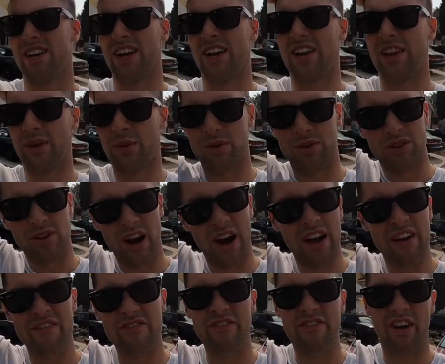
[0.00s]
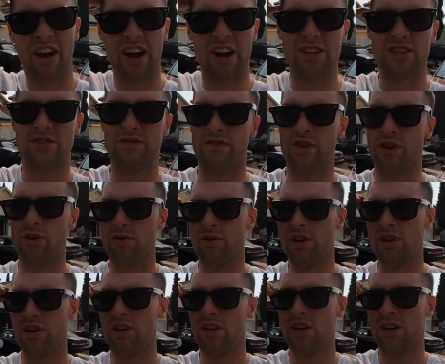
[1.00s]
kind of like with your
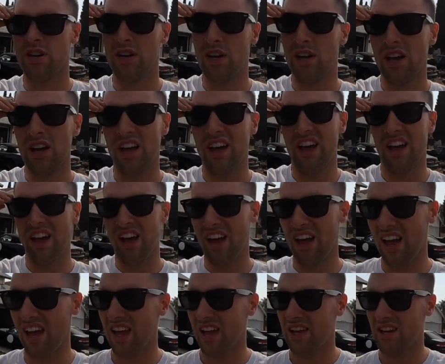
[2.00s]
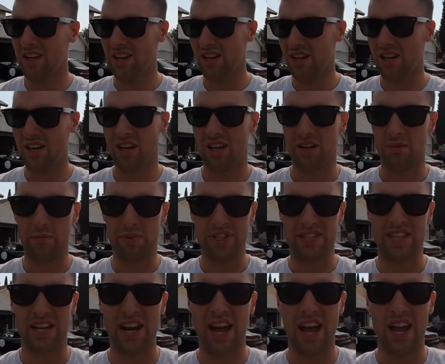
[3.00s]
iPhone. And but
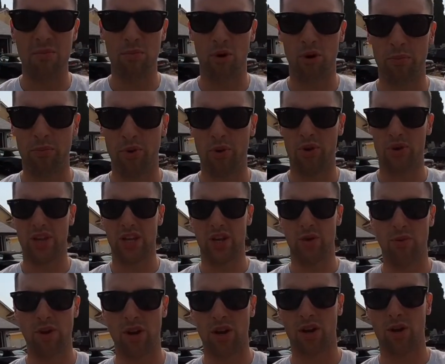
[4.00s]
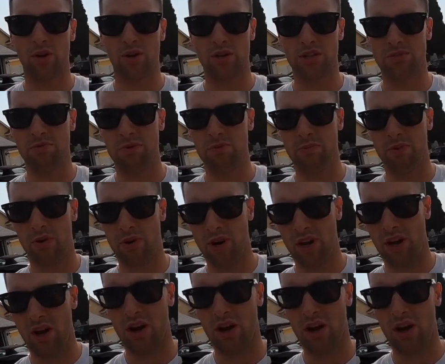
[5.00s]
today, more importantly, we are going to be putting